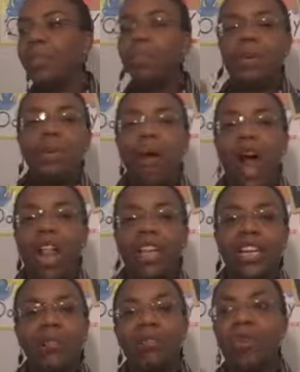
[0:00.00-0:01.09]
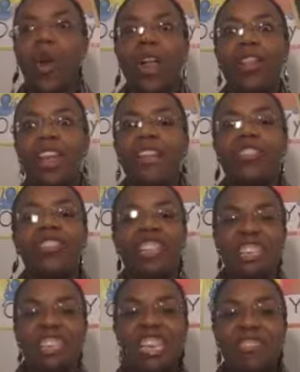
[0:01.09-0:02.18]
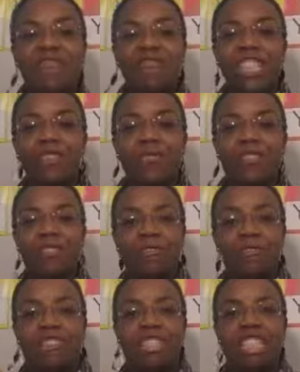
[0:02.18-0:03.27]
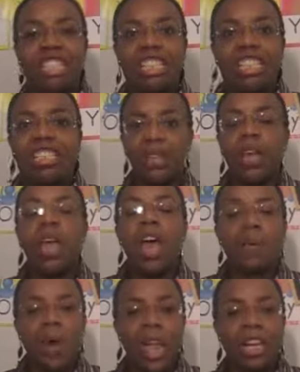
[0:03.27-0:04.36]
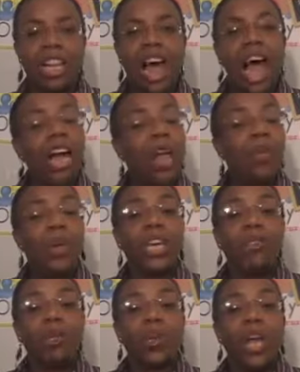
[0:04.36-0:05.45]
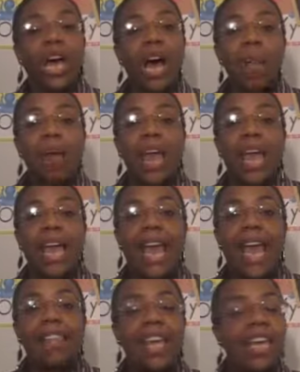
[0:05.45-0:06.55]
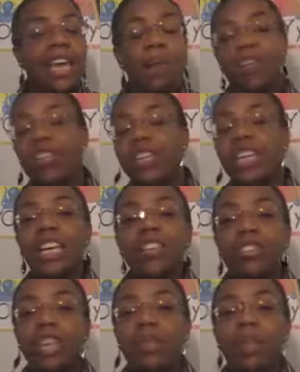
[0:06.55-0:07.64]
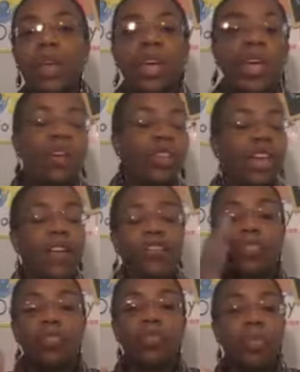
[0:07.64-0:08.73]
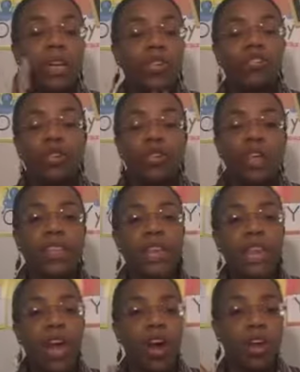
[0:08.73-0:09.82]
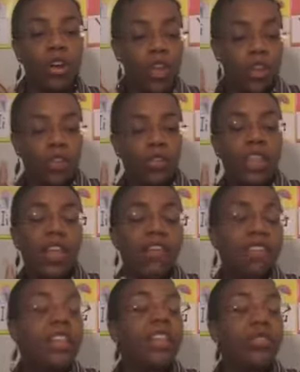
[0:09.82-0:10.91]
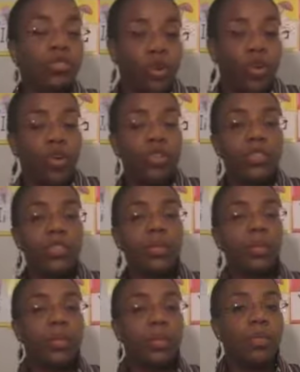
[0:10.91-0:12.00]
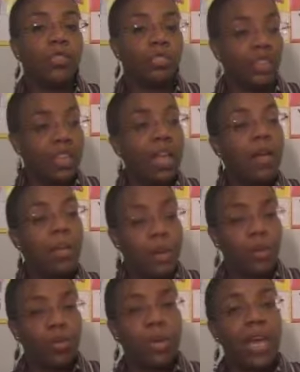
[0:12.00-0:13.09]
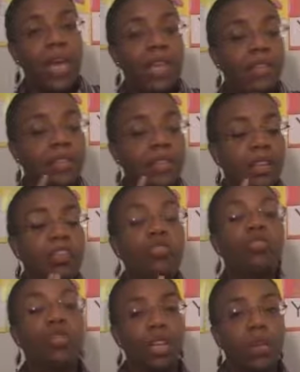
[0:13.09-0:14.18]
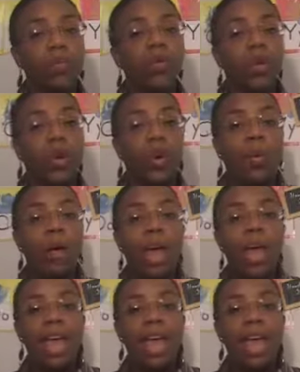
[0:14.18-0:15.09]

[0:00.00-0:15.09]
bee pollen. I'm doing all of that just to get ready for those kids. About 8 o'clock, I wake everyone up and they come into the kitchen. They have to make sure that they have done their chores, which is make your beds, straighten up your room,